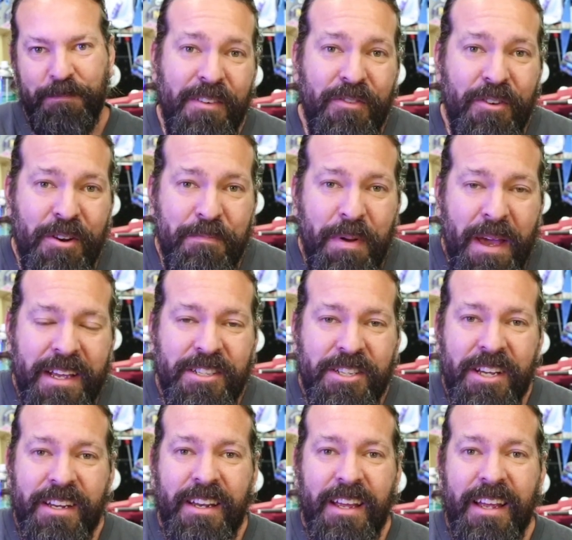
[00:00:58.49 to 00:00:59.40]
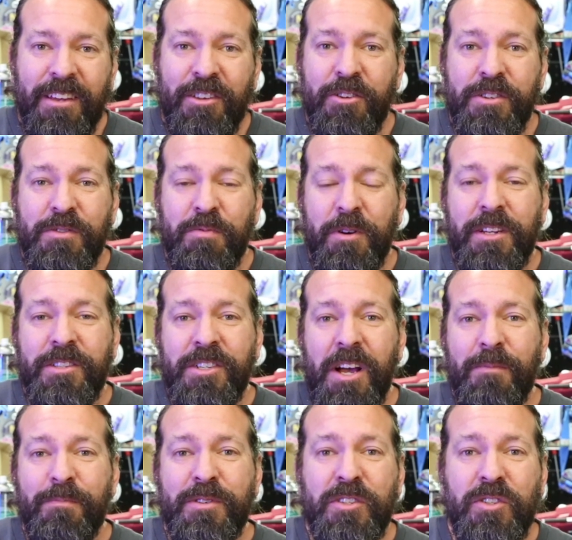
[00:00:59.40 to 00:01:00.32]
If you're impatient and you just want to
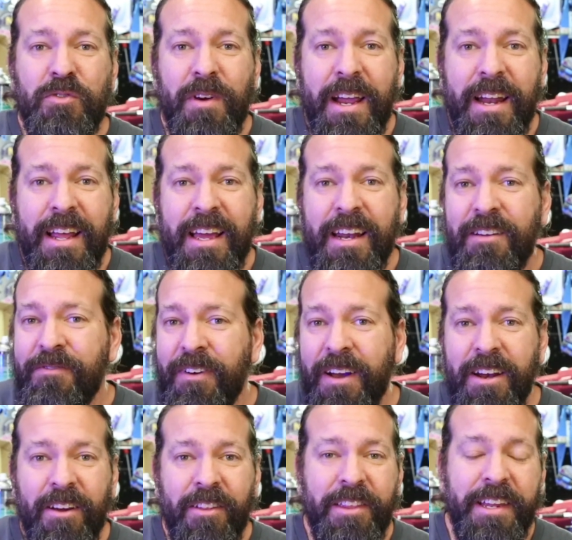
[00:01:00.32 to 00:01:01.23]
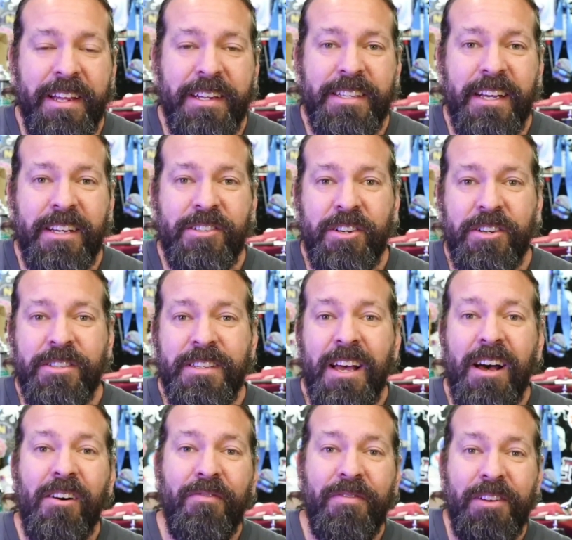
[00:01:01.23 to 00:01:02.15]
jump straight in and find all the details
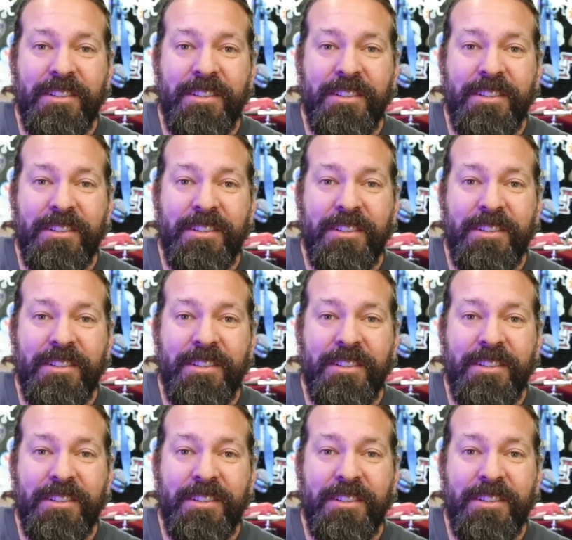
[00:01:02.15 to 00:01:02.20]
yourself,